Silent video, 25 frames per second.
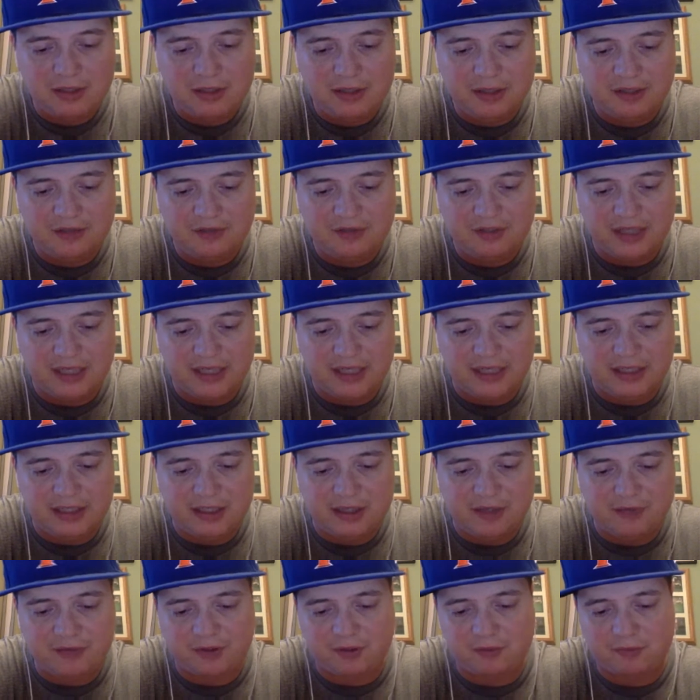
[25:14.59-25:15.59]
is
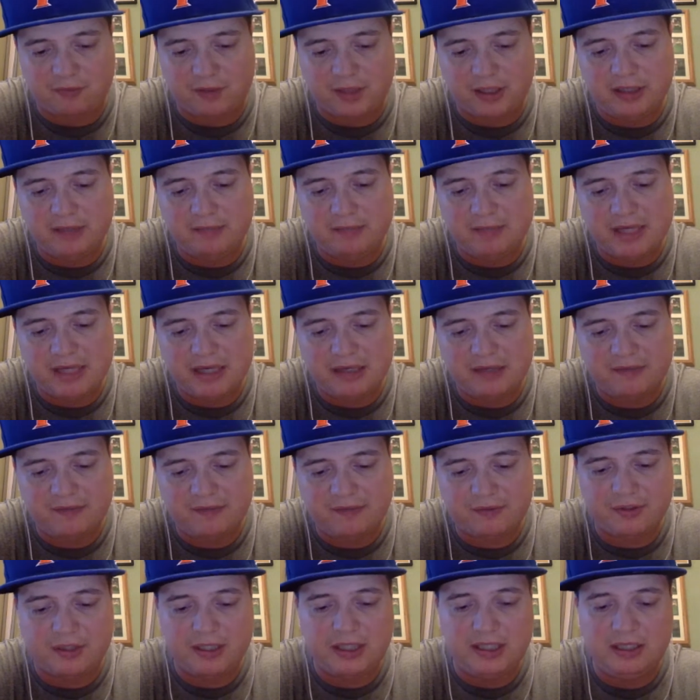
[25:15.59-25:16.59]
another running back
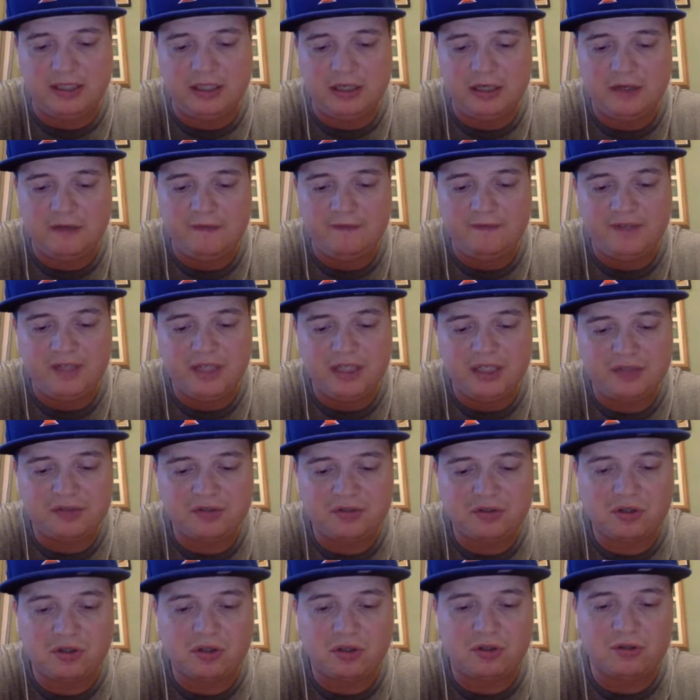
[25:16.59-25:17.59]
for the Phoenix
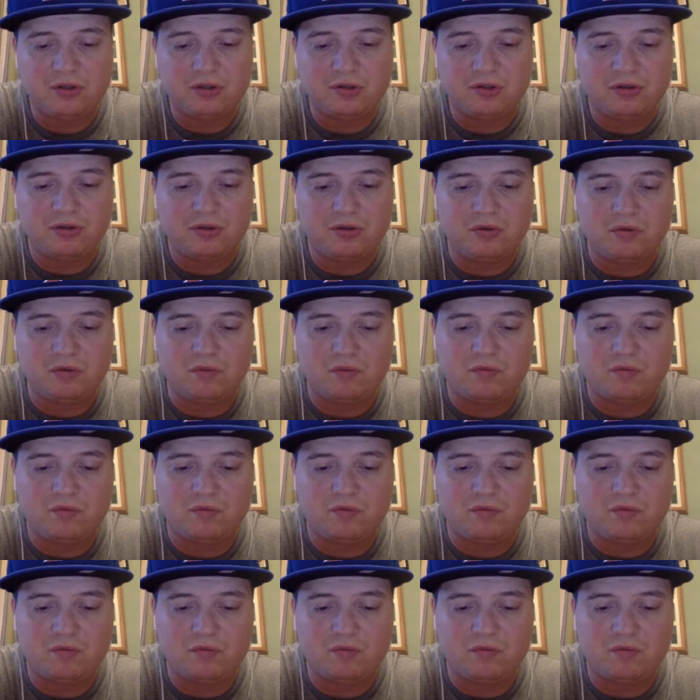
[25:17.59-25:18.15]
Cardinals,